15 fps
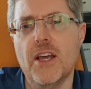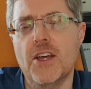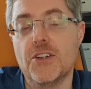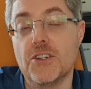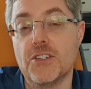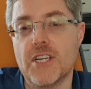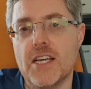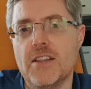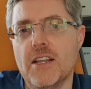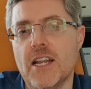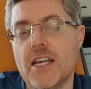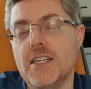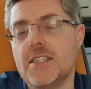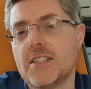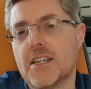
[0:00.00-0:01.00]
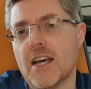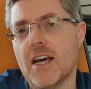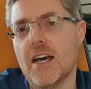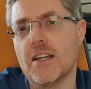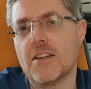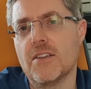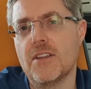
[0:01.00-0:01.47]
to say the least,
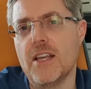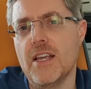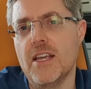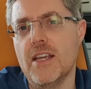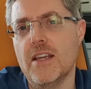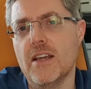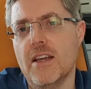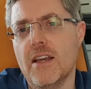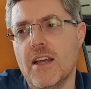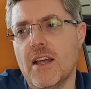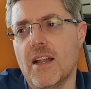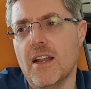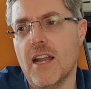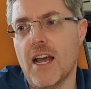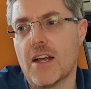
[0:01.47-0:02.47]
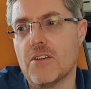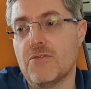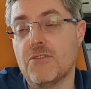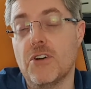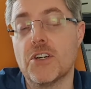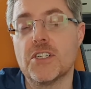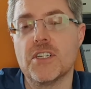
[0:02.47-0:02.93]
at the lack of
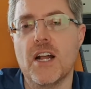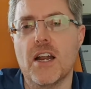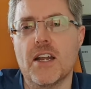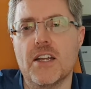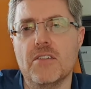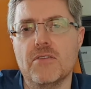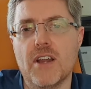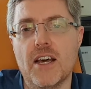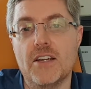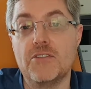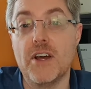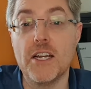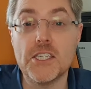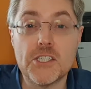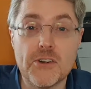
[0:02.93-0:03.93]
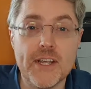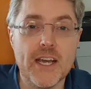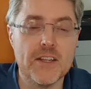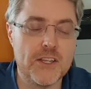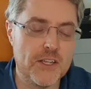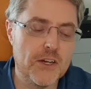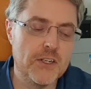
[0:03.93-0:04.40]
functionality of land registry
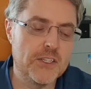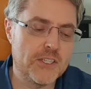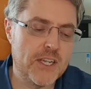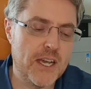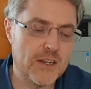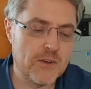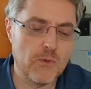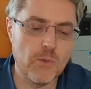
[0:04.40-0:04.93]
at the outset,